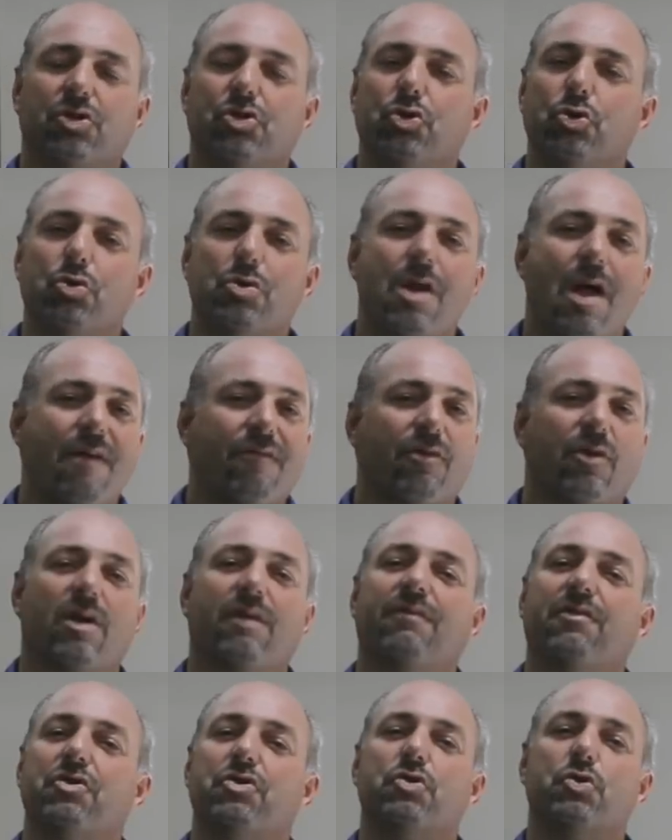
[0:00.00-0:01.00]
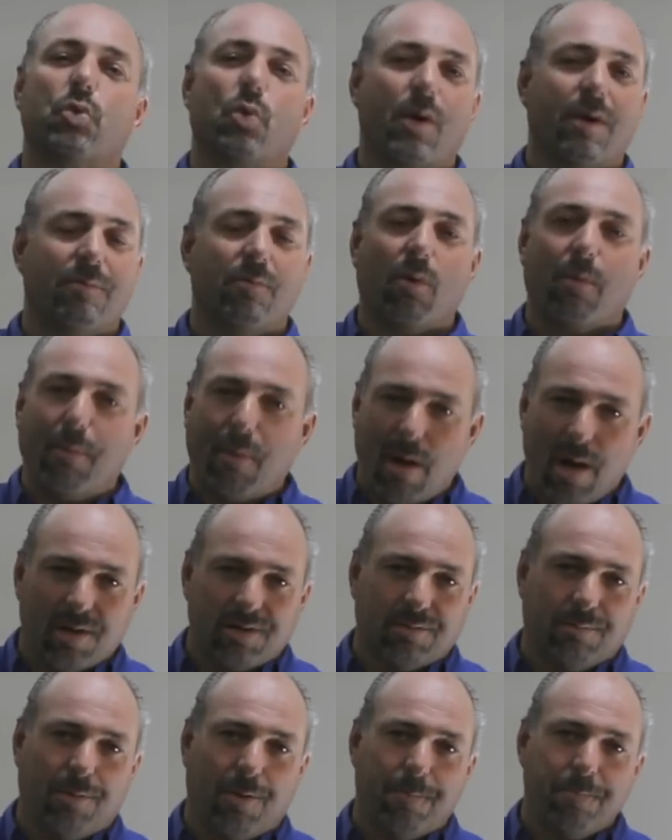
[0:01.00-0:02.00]
that you never even dreamed were
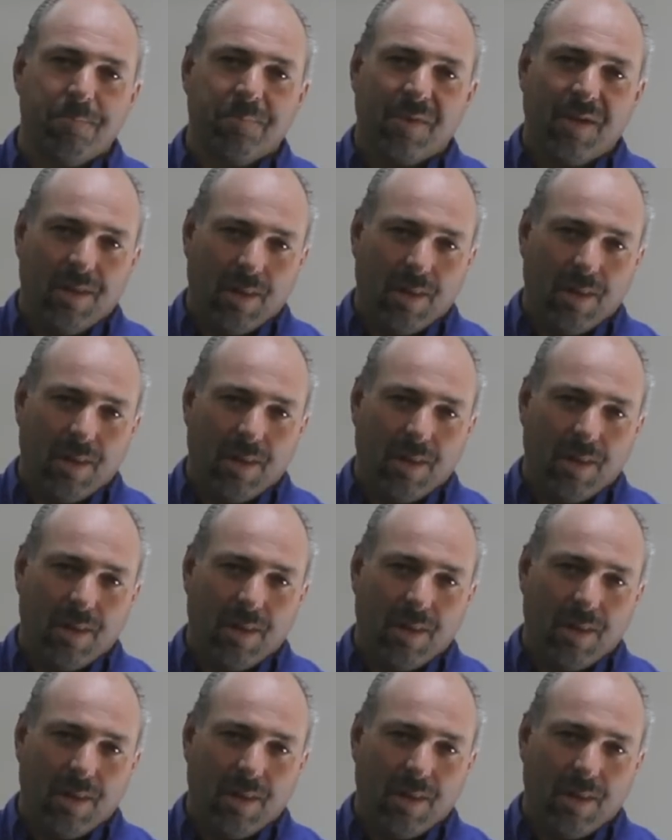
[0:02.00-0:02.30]
possible.